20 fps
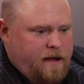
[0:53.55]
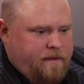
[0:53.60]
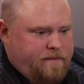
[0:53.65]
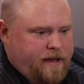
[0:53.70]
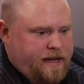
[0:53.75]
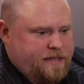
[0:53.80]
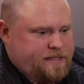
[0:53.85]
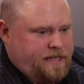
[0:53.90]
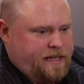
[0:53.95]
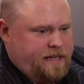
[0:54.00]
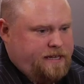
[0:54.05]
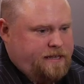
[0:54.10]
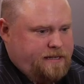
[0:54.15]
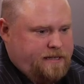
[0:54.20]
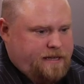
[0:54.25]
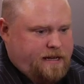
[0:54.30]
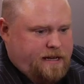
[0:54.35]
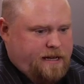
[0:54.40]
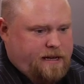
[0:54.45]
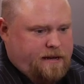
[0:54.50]
vaccine
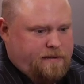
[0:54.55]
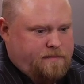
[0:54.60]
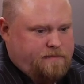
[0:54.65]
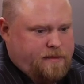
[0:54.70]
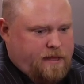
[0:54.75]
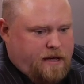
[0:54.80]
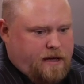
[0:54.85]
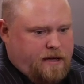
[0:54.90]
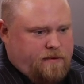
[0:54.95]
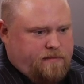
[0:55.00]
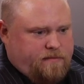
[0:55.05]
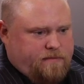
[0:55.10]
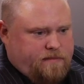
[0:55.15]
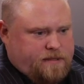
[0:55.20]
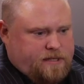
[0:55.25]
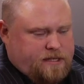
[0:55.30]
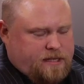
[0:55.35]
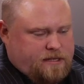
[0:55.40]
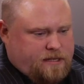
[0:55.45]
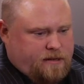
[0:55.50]

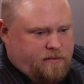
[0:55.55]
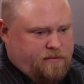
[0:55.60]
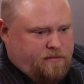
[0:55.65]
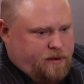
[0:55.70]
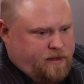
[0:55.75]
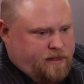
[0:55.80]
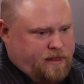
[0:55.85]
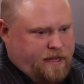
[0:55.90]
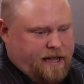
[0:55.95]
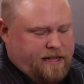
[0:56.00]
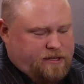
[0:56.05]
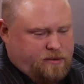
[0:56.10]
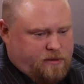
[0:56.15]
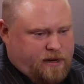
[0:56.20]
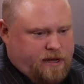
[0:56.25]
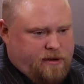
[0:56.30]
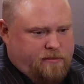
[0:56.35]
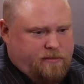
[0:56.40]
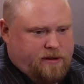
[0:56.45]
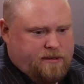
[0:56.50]
system with the
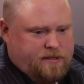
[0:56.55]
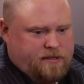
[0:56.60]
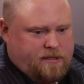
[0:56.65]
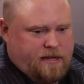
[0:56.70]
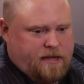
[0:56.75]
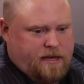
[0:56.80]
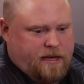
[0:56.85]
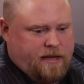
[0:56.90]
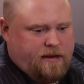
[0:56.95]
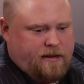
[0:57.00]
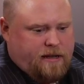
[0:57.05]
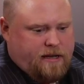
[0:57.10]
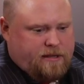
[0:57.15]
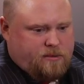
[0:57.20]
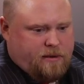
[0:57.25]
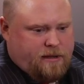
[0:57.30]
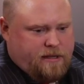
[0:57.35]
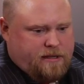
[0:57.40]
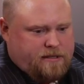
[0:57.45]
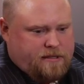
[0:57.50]
H1N1 and as
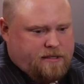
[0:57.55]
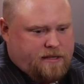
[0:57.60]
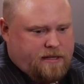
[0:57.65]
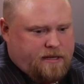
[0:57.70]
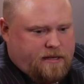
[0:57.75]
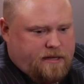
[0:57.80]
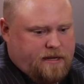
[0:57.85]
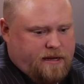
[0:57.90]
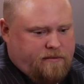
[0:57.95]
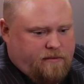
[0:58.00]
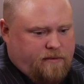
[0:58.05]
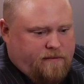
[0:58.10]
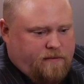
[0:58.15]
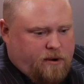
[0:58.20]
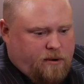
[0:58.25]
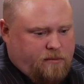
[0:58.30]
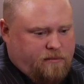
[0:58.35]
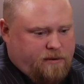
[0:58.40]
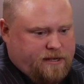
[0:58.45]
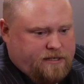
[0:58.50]
well as the
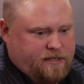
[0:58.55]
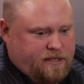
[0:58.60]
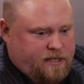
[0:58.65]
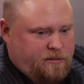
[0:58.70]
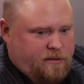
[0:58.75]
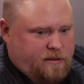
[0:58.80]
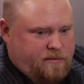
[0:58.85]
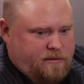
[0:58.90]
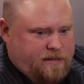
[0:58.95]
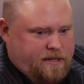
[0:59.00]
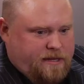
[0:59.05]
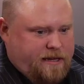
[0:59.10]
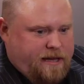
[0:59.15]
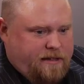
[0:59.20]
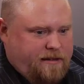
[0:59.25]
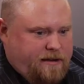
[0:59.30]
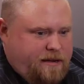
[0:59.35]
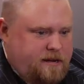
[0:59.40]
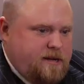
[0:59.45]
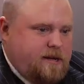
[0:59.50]
referral project that we put
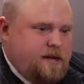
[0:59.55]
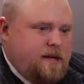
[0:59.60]
together,